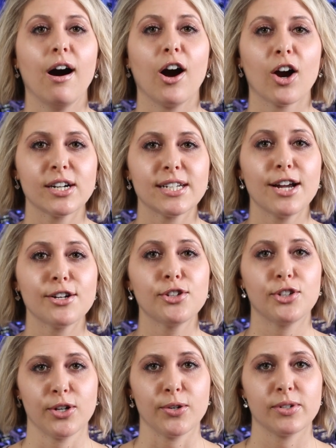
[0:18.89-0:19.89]
Our data
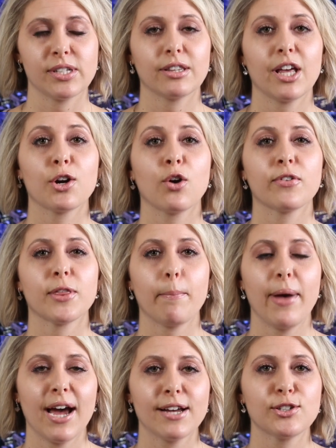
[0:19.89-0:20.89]
shows that over the
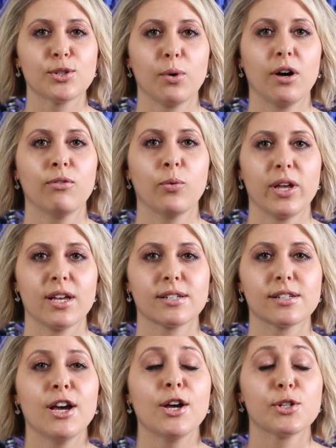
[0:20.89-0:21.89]
past 12
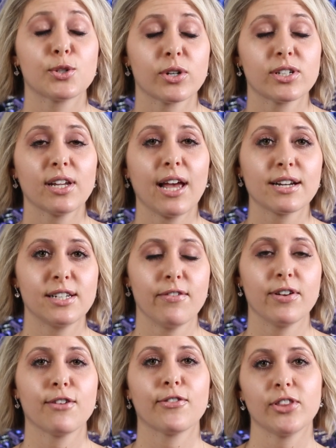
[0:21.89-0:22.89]
weeks, sourcing
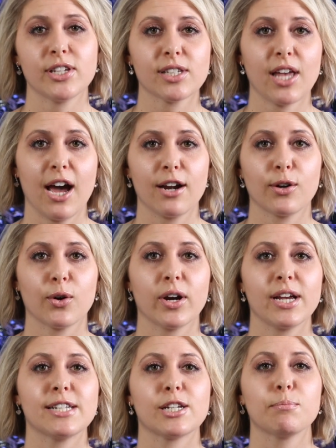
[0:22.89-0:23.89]
activity for this
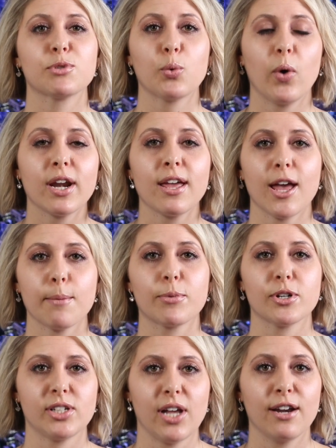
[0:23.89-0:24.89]
category is up
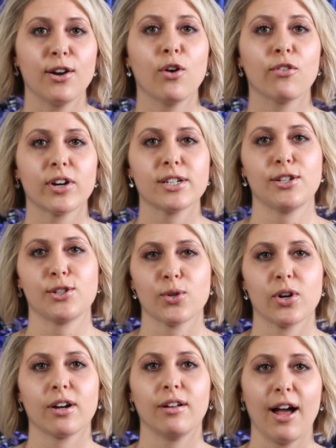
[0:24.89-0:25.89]
28% over its
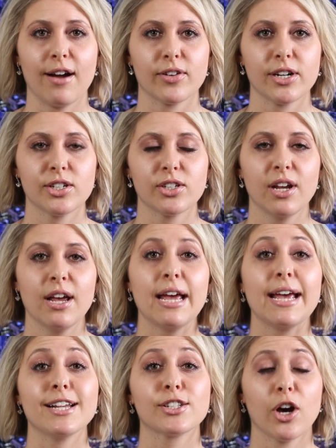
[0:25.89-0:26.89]
historical average.
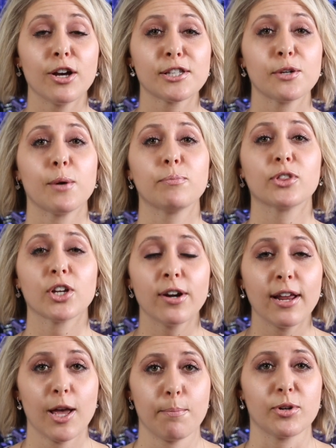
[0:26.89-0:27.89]
It's also up
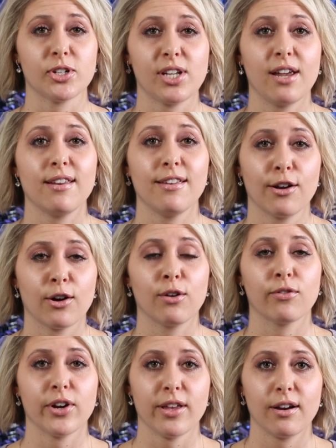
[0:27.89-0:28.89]
38% year
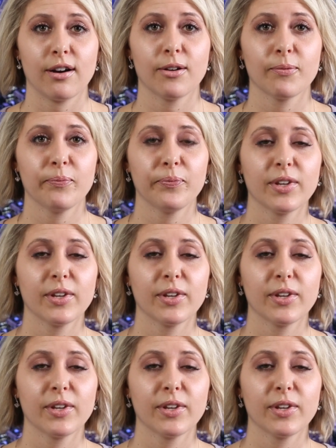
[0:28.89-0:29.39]
over year.